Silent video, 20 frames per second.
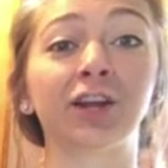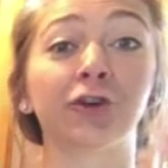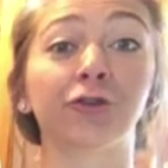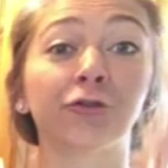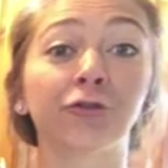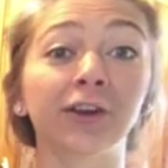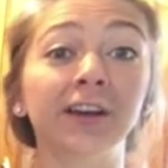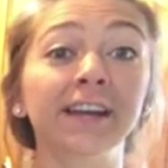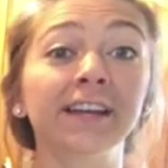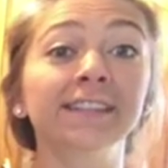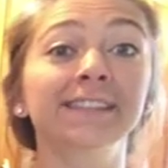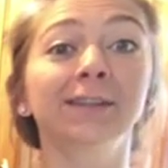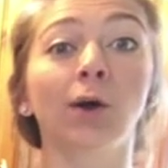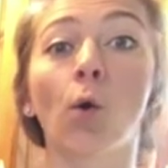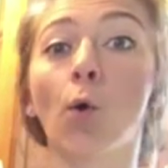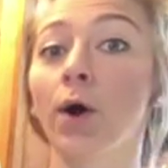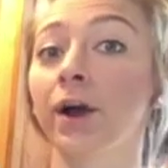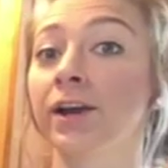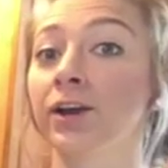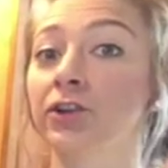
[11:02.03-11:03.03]
grease,
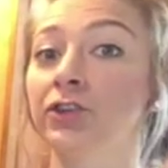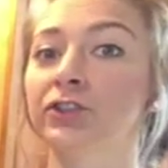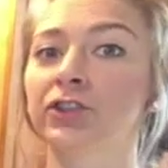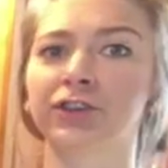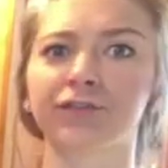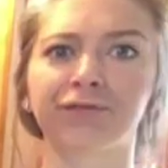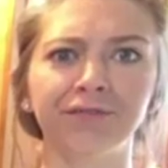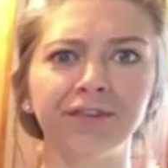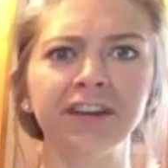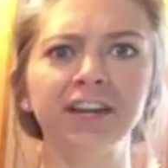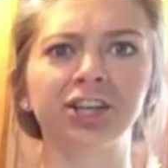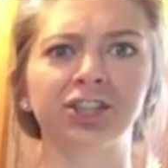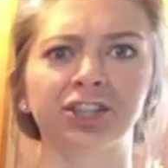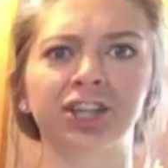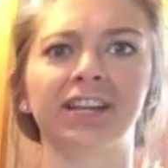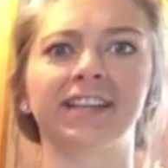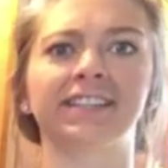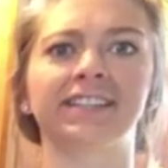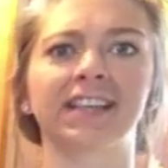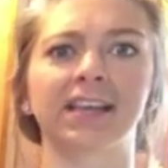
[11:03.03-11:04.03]
oils, or
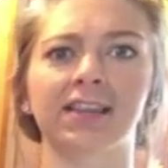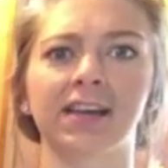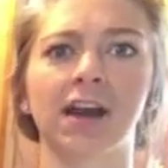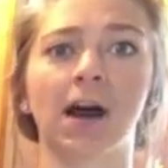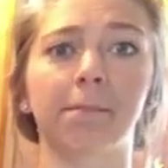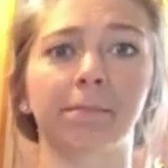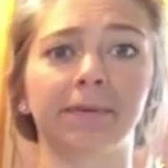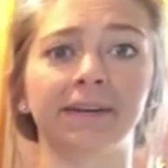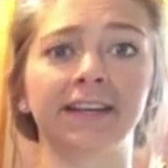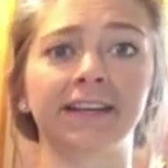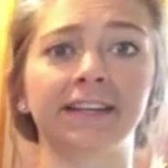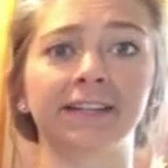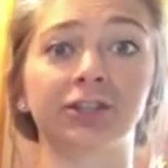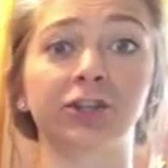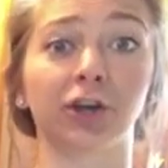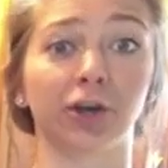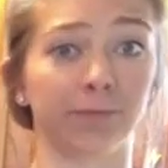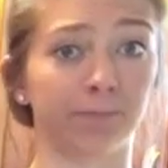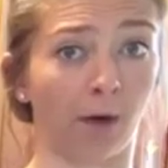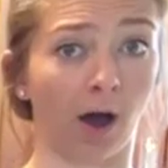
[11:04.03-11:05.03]
finishes that the companies
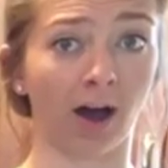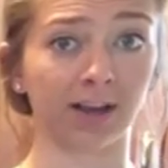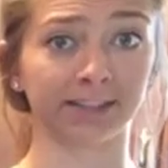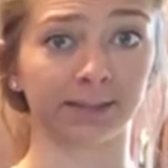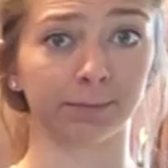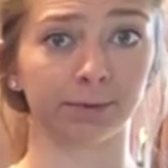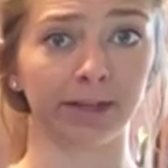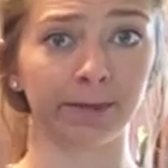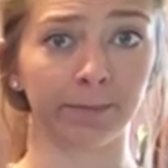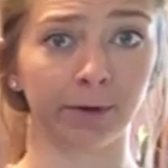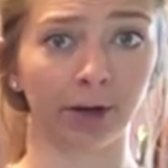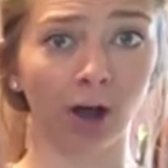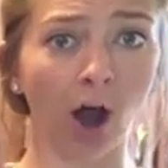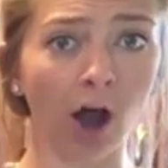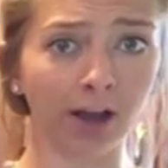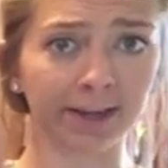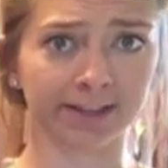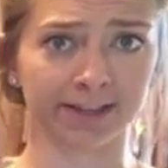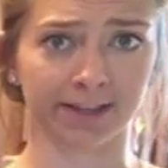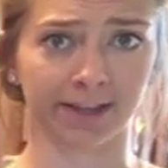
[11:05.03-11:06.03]
could possibly put
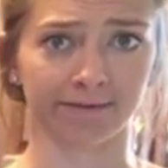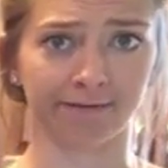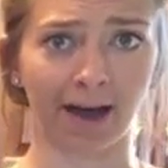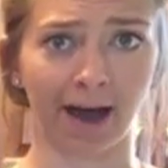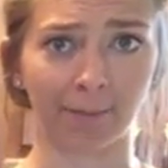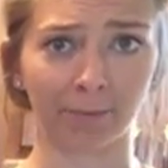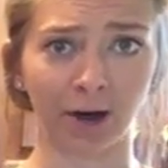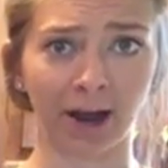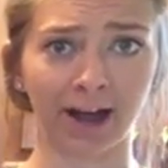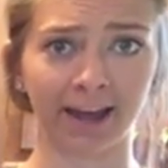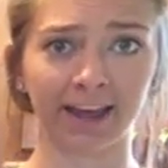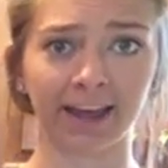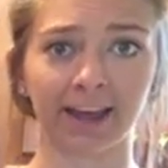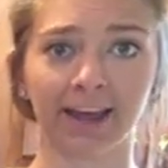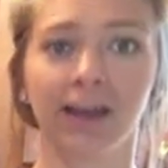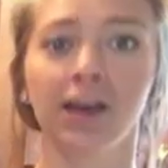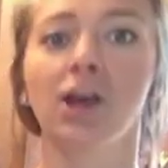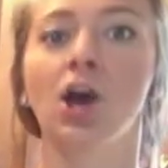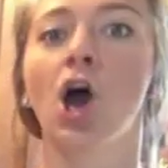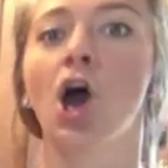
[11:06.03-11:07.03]
onto the fabric.
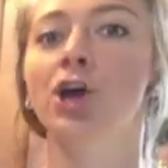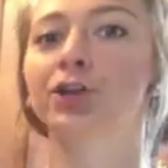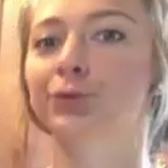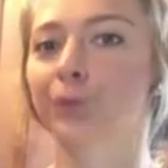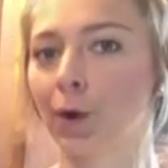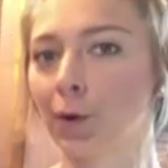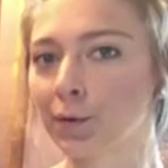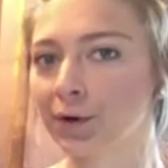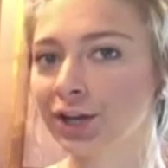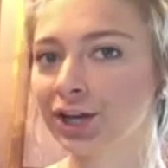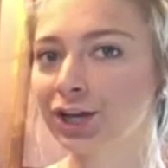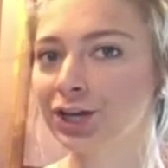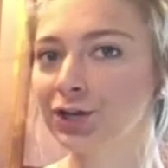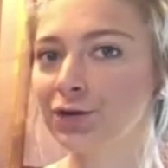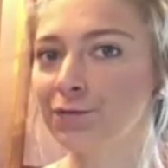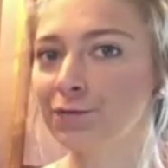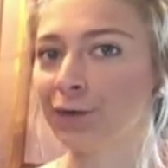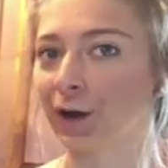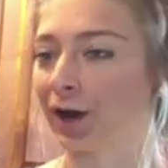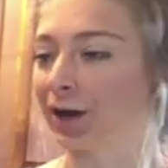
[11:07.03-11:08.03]
So what we're gonna
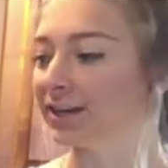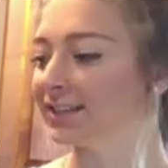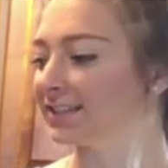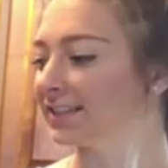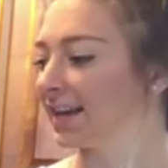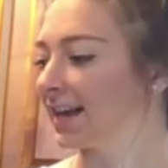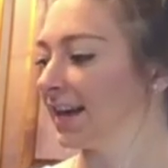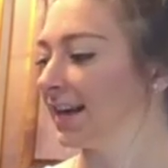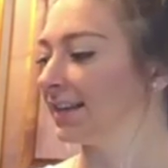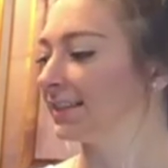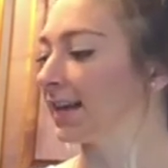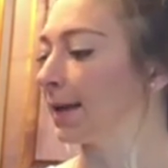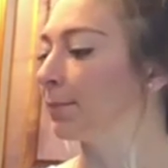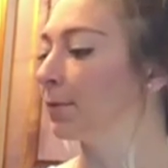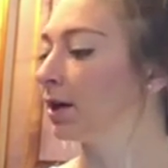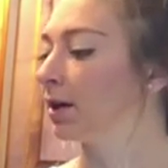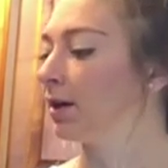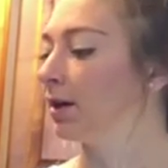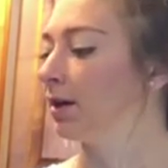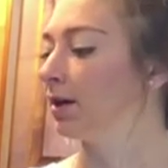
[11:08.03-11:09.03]
do first is I'm going